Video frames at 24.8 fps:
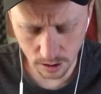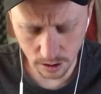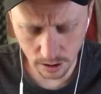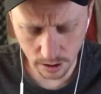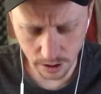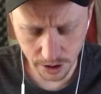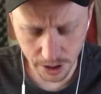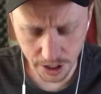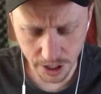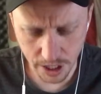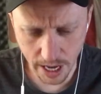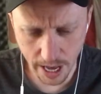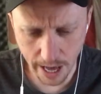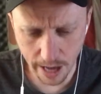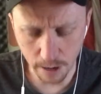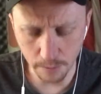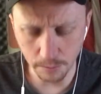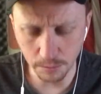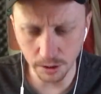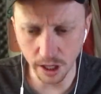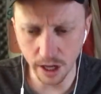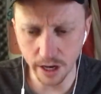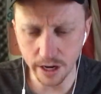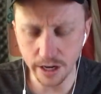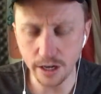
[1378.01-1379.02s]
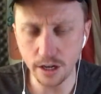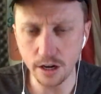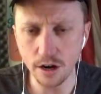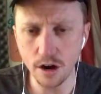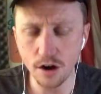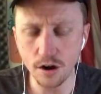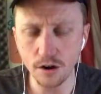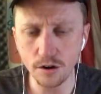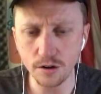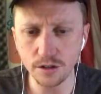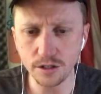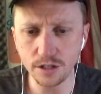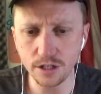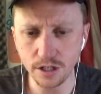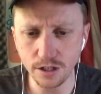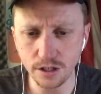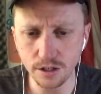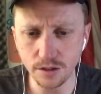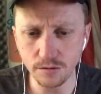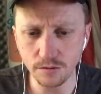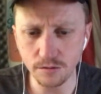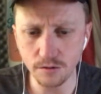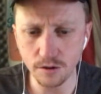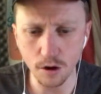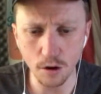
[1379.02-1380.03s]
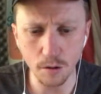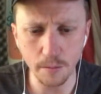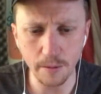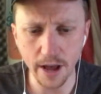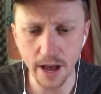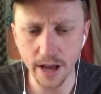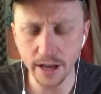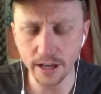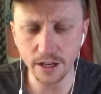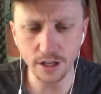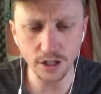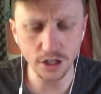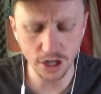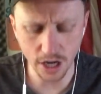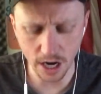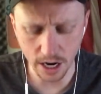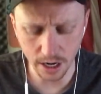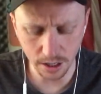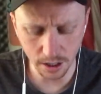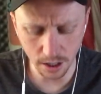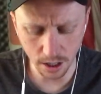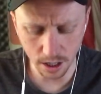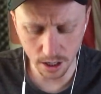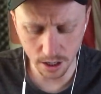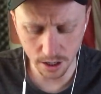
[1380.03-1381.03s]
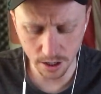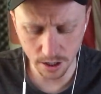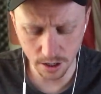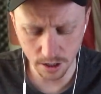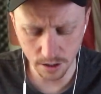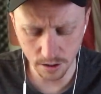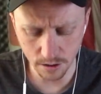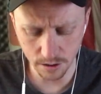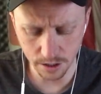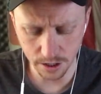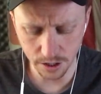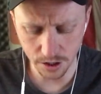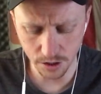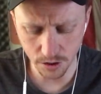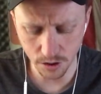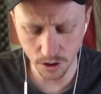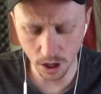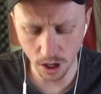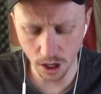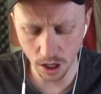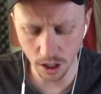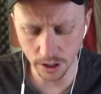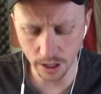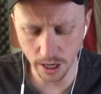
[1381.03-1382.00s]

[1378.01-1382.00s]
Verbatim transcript: and she had a bloody nose. Did you go back and check on her or did you call